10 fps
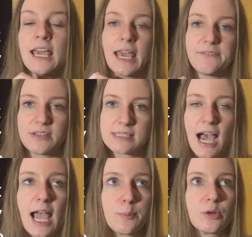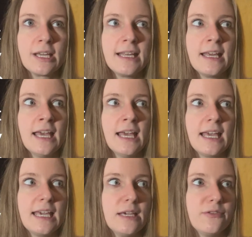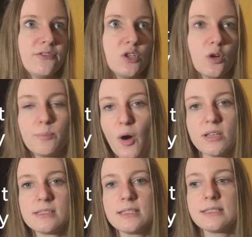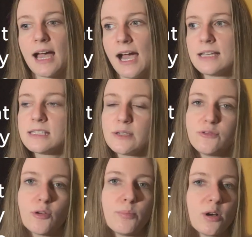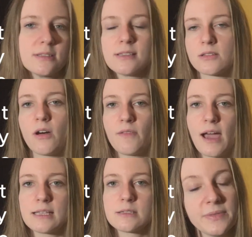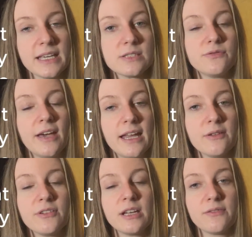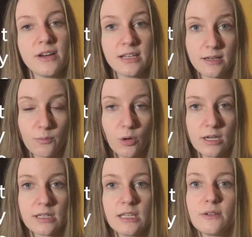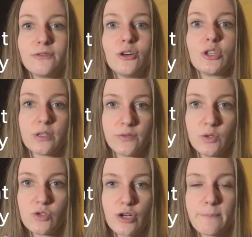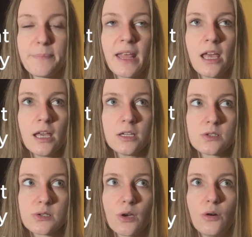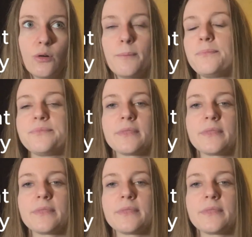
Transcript: if it's hybrid, if your boss is nice, if your boss is not nice. It's very, very, very rewarding for your future. So